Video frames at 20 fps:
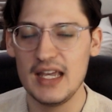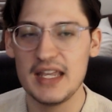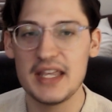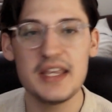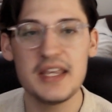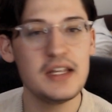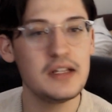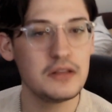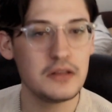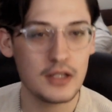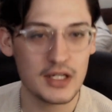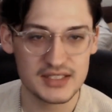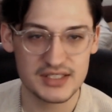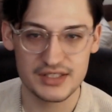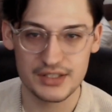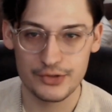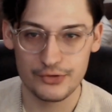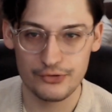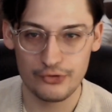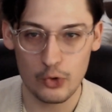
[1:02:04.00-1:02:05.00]
he
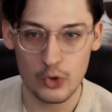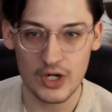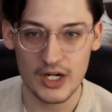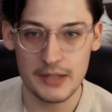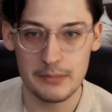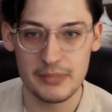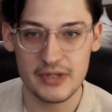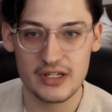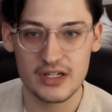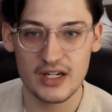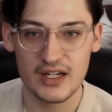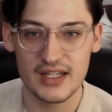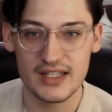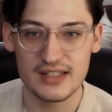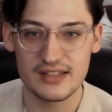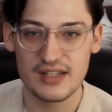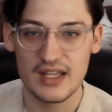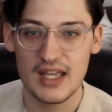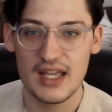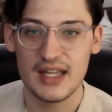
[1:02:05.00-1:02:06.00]
lusts for it
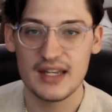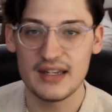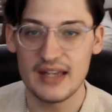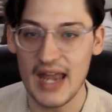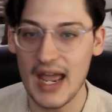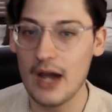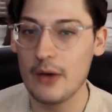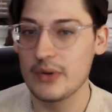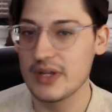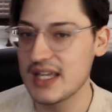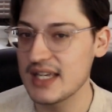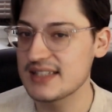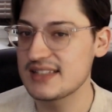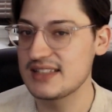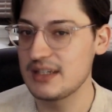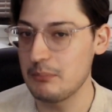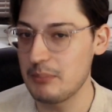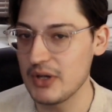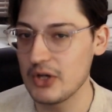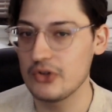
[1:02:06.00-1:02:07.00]
because now he gets
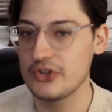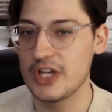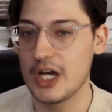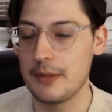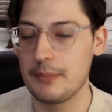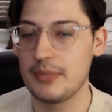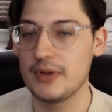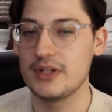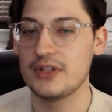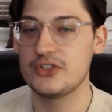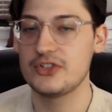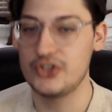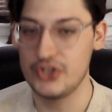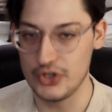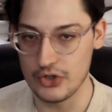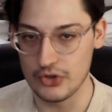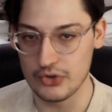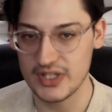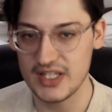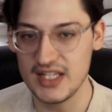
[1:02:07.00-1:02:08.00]
to build up
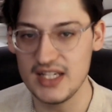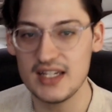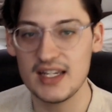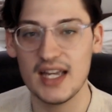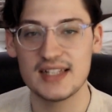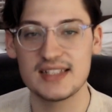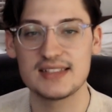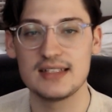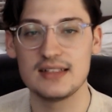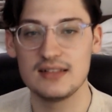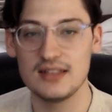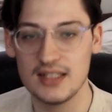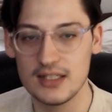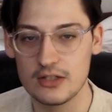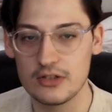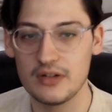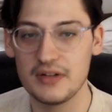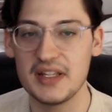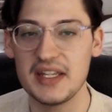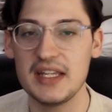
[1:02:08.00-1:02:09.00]
too. He gets to
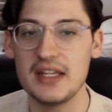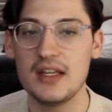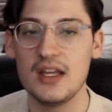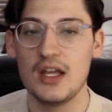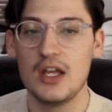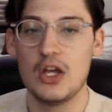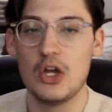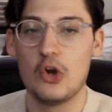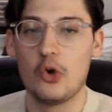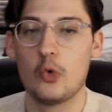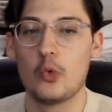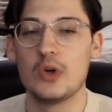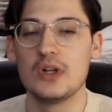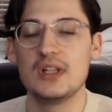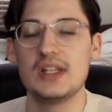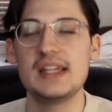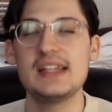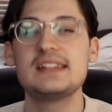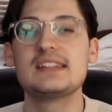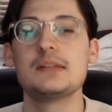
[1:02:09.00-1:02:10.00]
literally
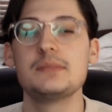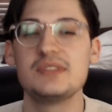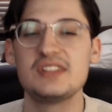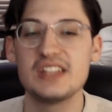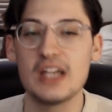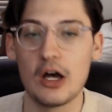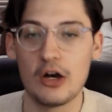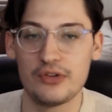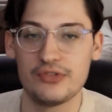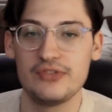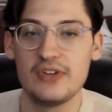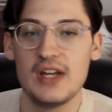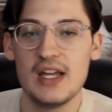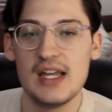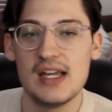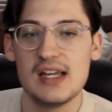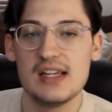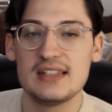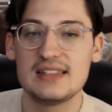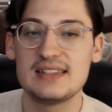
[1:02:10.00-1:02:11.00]
release himself,
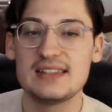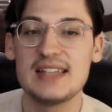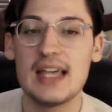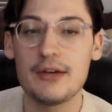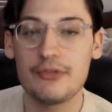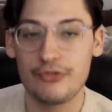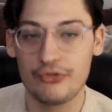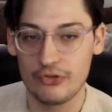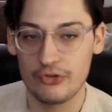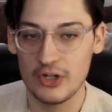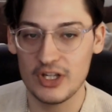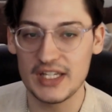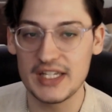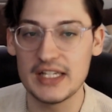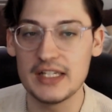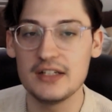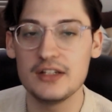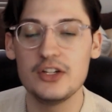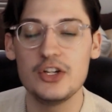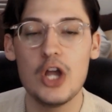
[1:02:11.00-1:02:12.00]
set
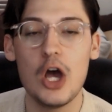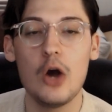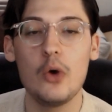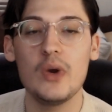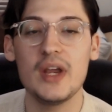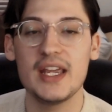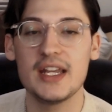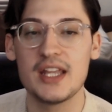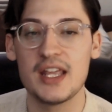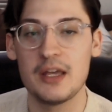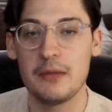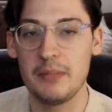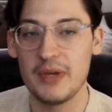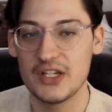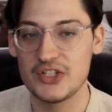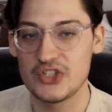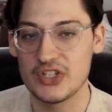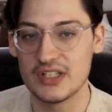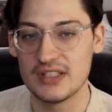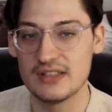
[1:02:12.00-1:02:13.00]
free, no
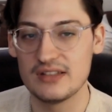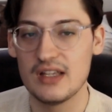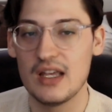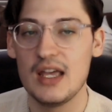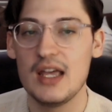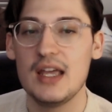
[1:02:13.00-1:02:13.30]
inhibitions